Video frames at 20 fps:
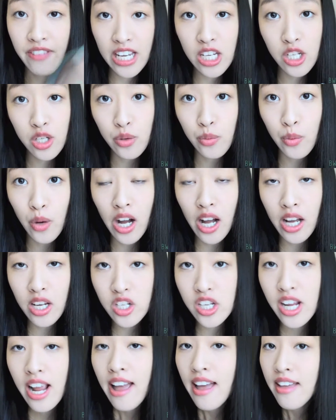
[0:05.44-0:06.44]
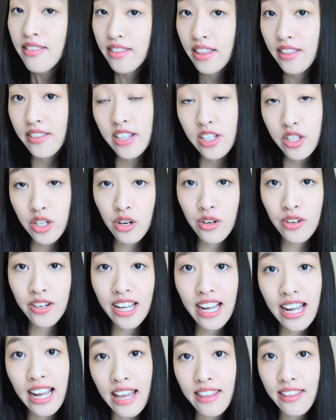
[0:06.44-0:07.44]
facial wash, then the
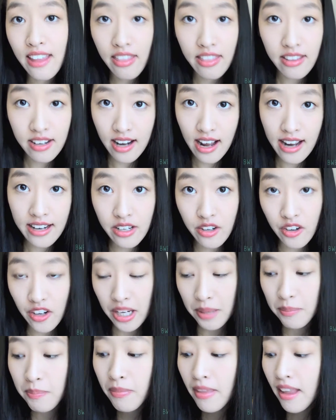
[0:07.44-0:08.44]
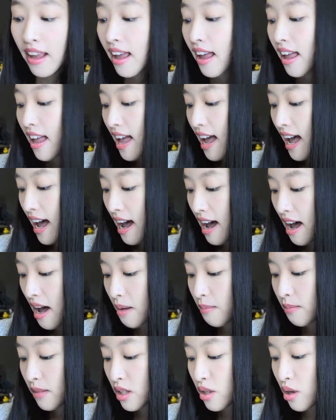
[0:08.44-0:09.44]
toning, and then the night cream.
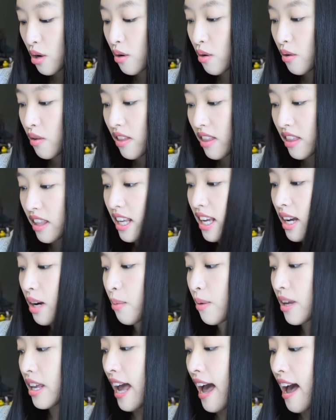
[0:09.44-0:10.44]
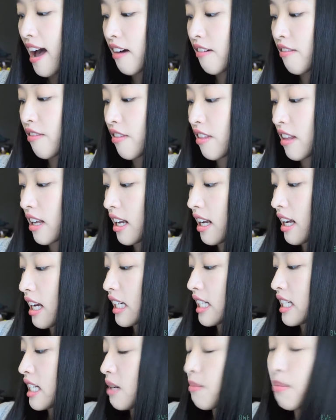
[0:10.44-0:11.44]
So here we have the
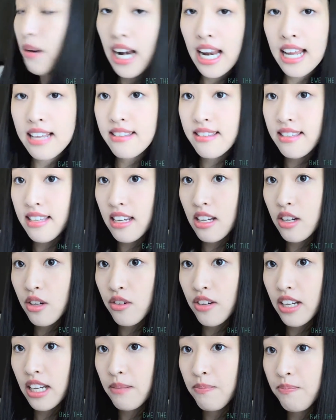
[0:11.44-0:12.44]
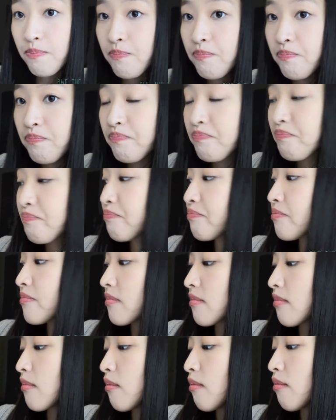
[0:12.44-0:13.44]
deep cleansing cream,
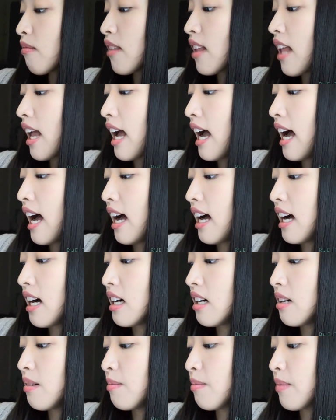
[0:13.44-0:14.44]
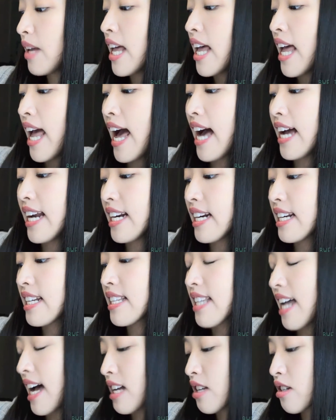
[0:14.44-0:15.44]
and it
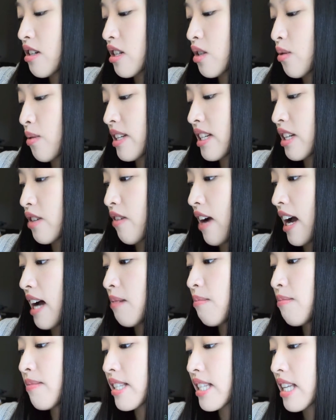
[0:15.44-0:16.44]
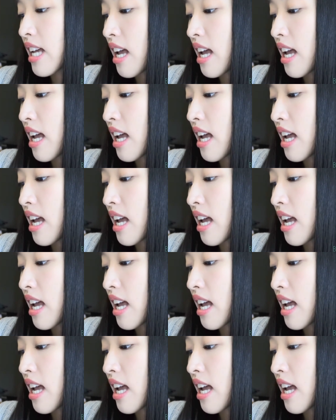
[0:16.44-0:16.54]
is 120 grams.